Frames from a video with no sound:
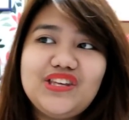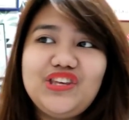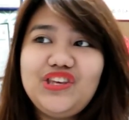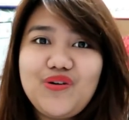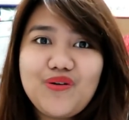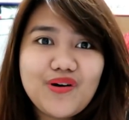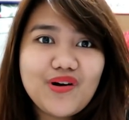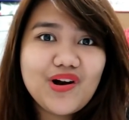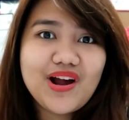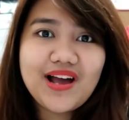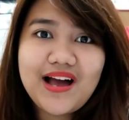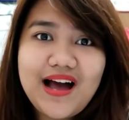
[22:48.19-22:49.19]

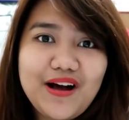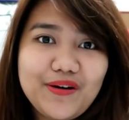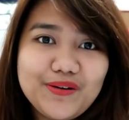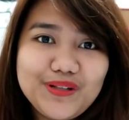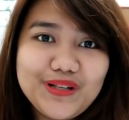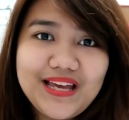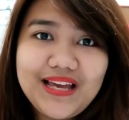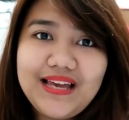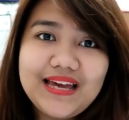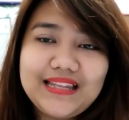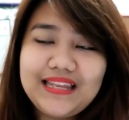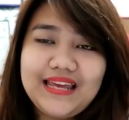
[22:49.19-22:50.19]
your account
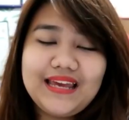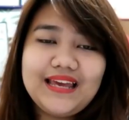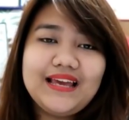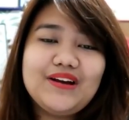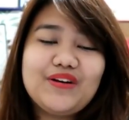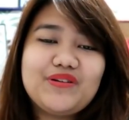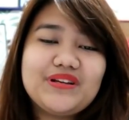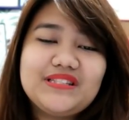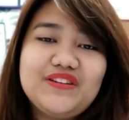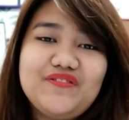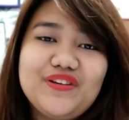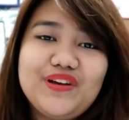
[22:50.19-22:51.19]
getting or
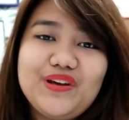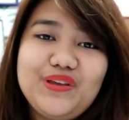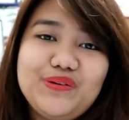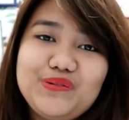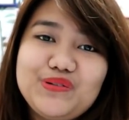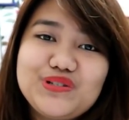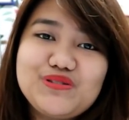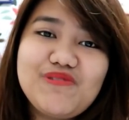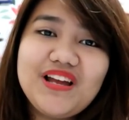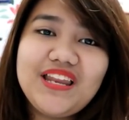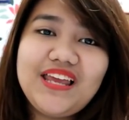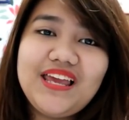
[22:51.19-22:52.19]
receiving a huge
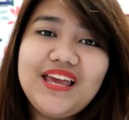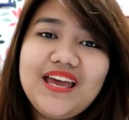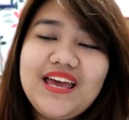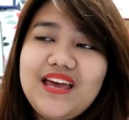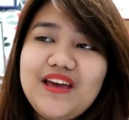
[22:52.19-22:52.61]
money